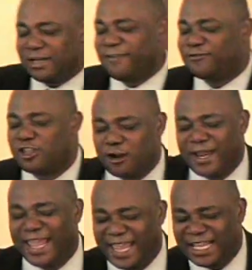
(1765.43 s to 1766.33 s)
lift our
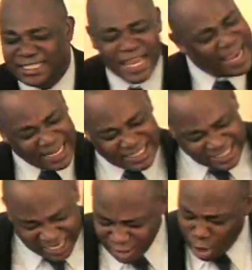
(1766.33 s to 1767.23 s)
hands and
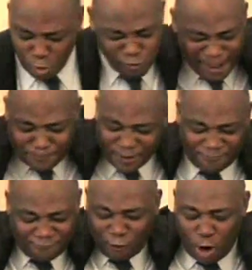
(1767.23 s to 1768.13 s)
say, No weapon
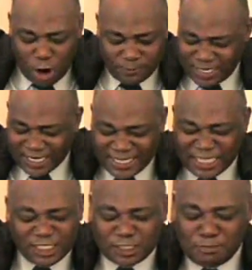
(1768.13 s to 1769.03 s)
formed
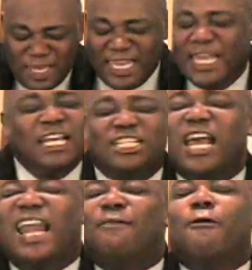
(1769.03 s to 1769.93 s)
against me
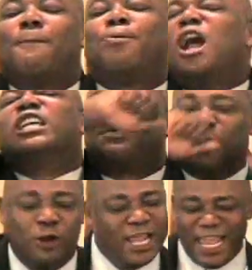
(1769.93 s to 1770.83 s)
shall ever
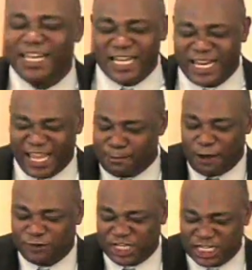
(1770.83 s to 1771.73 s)
prosper in the name
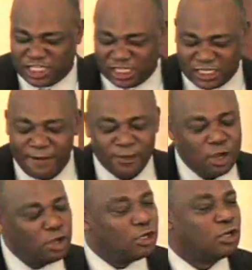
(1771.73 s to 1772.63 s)
of Jesus?
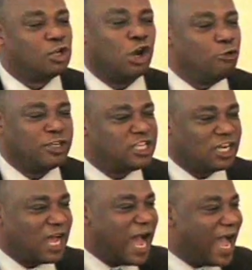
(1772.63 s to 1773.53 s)
Glory to
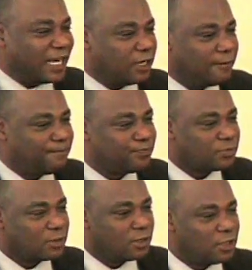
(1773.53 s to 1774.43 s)
God.
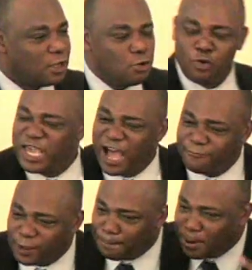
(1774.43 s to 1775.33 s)
We
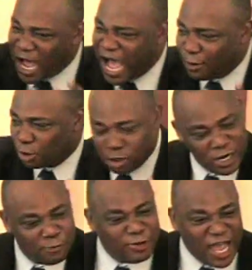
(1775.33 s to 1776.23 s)
have the power.
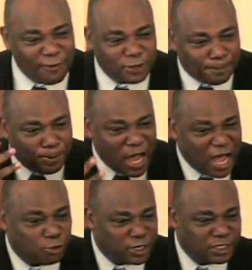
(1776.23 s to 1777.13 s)
We have the
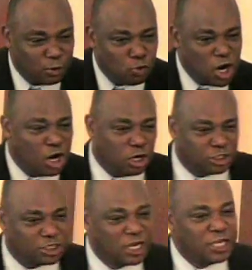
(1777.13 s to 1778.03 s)
power in the
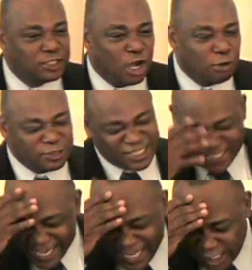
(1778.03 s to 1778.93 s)
words. Don't
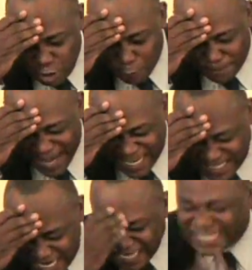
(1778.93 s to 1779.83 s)
think you're blessed.